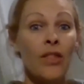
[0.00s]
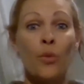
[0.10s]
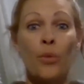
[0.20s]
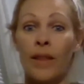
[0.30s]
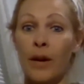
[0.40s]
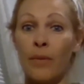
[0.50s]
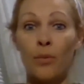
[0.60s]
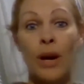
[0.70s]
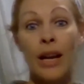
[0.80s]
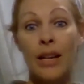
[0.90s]
the way they
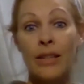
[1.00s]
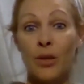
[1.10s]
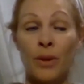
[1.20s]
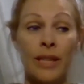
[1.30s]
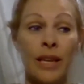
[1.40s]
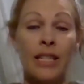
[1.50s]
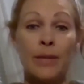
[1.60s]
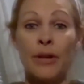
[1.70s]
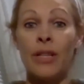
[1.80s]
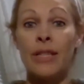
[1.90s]
were raised or what they
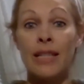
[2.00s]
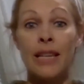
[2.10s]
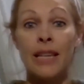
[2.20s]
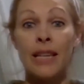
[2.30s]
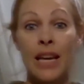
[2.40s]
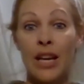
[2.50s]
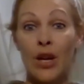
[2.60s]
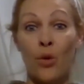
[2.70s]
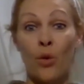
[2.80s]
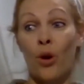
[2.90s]
experienced as a
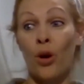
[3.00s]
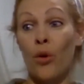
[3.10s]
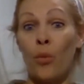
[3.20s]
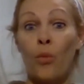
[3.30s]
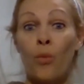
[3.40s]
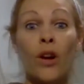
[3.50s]
kid or